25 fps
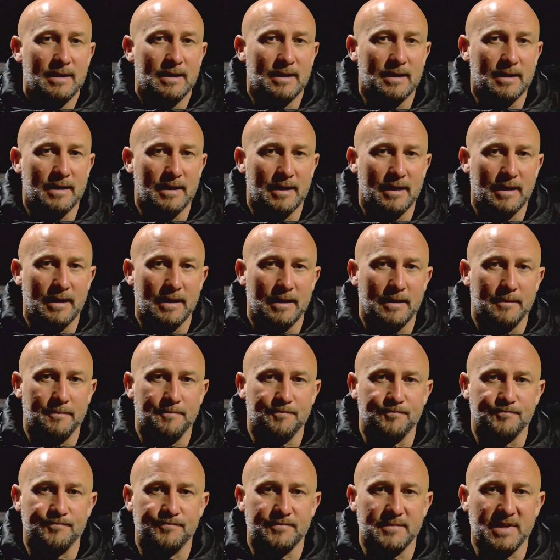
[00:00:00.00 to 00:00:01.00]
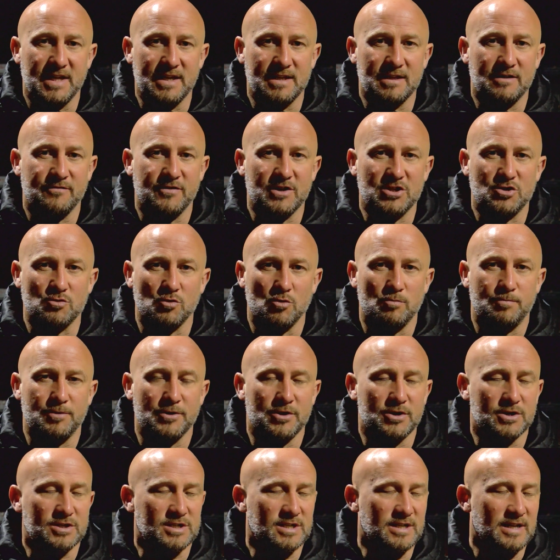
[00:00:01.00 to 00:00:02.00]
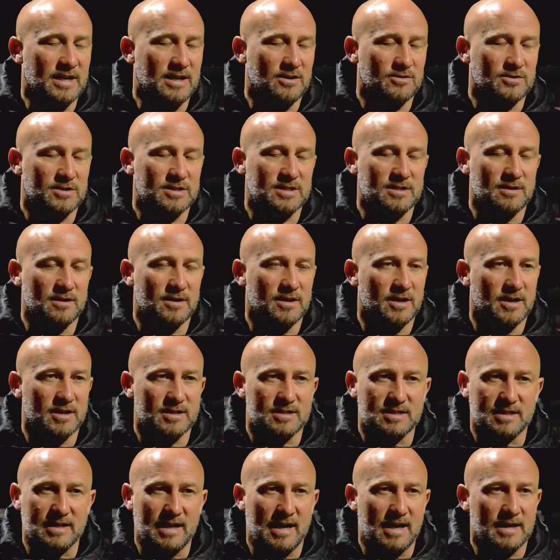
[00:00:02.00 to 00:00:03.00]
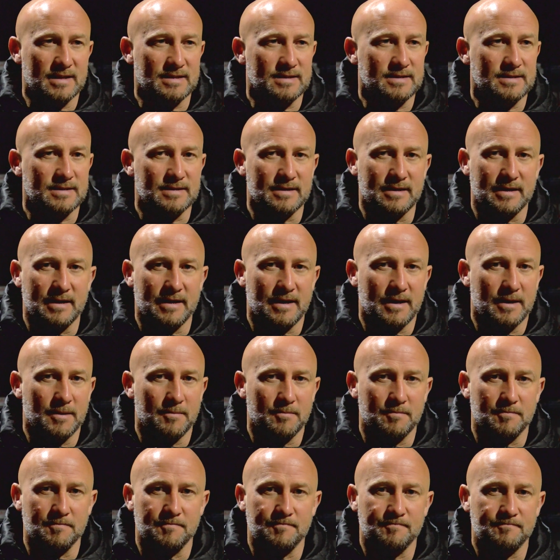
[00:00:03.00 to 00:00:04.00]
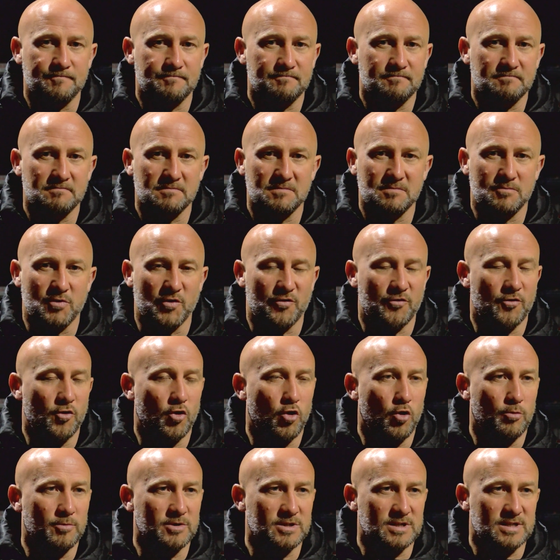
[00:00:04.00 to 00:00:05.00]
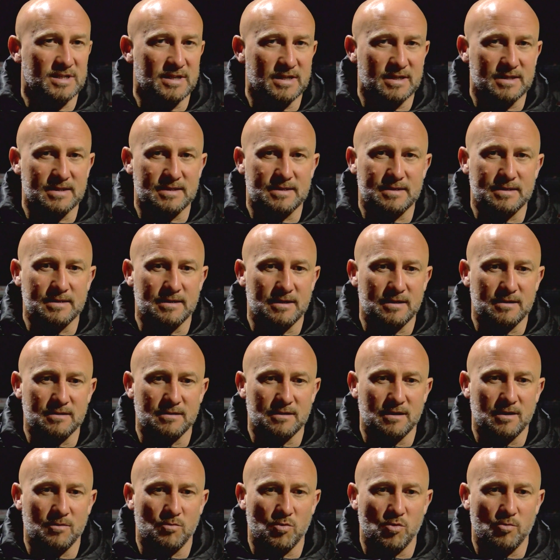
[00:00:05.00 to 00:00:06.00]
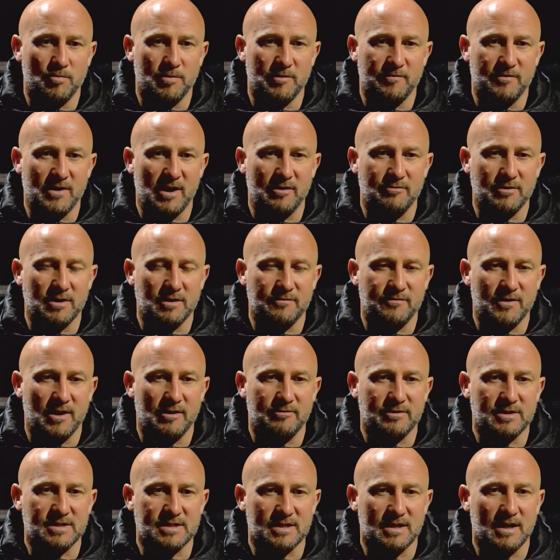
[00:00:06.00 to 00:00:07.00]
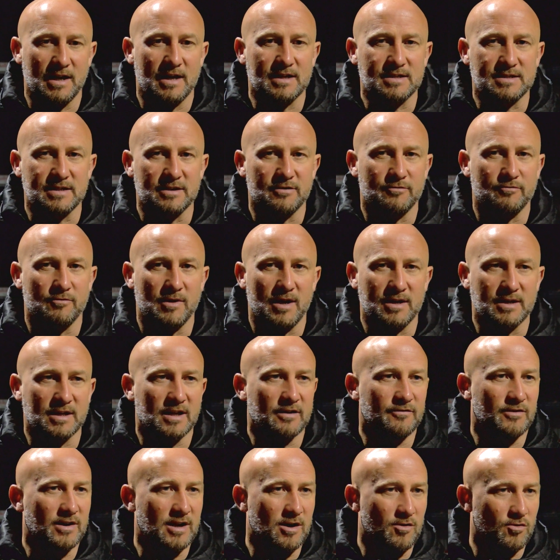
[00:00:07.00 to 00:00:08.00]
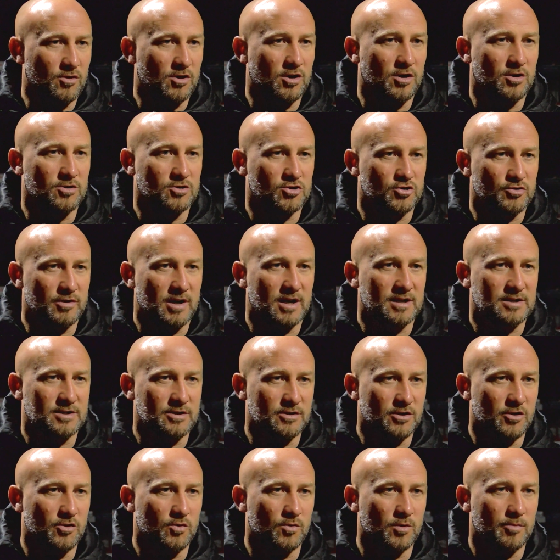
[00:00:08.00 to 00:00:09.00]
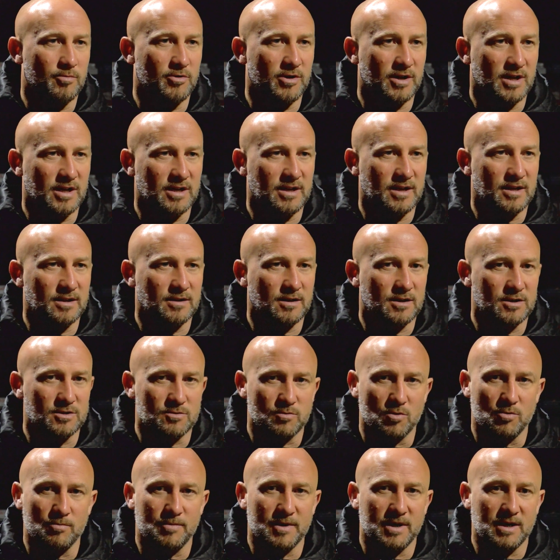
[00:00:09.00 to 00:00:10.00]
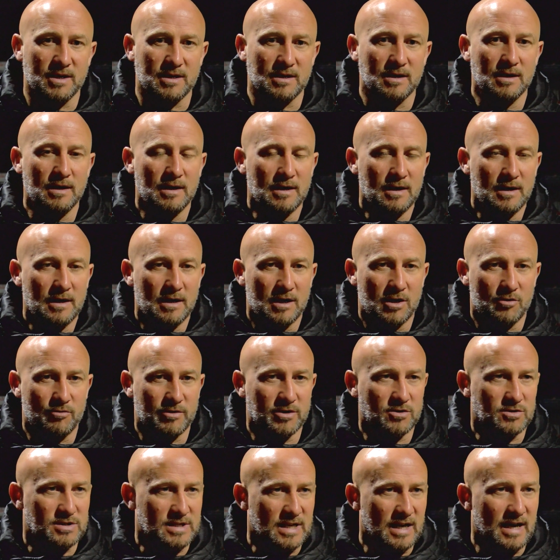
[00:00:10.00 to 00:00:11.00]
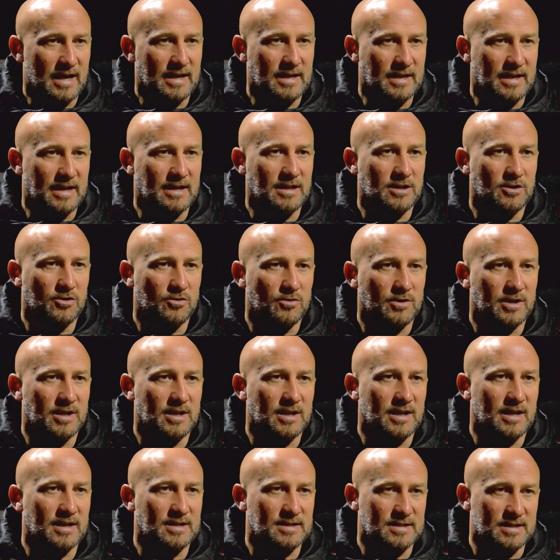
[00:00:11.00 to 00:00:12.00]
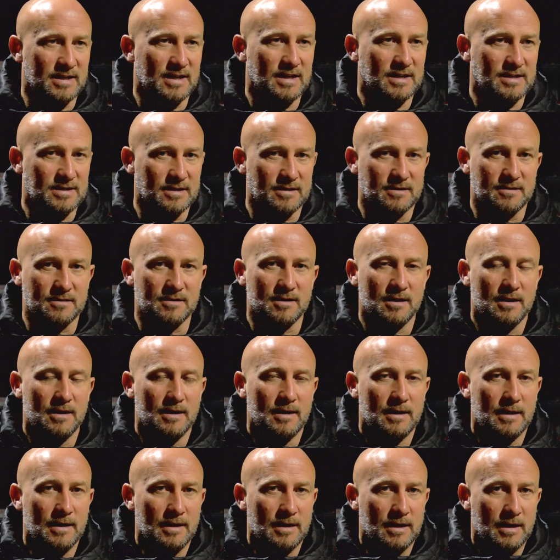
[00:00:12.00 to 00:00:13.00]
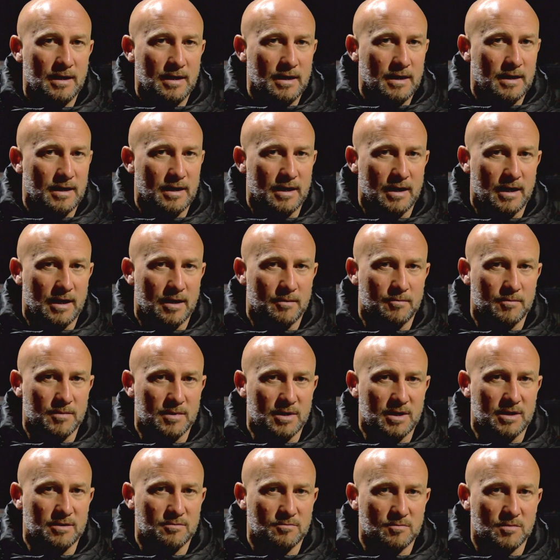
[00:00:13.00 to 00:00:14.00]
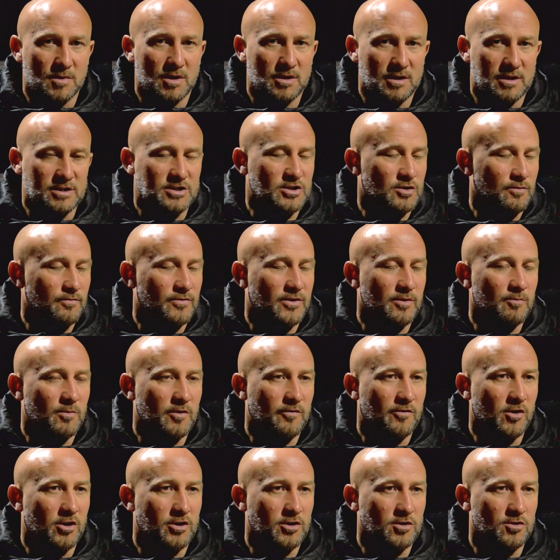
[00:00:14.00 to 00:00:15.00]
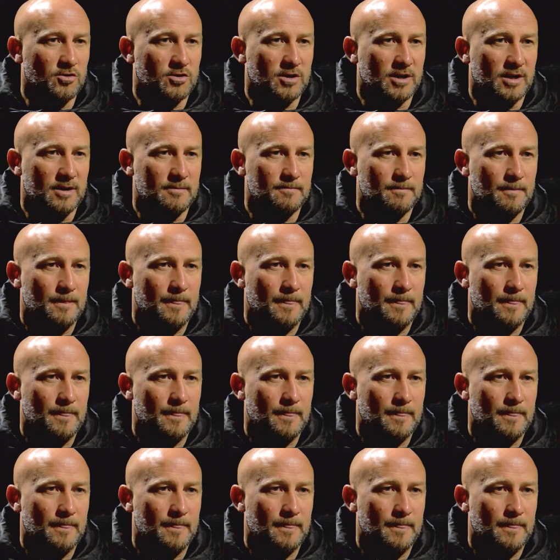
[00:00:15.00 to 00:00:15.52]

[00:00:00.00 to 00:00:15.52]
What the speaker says: individual personnel stats, performances, and we'll be very selective when giving out contracts and who we're bringing in, because we'll be a real tight-knit unit next season, and it's something we've got to look at.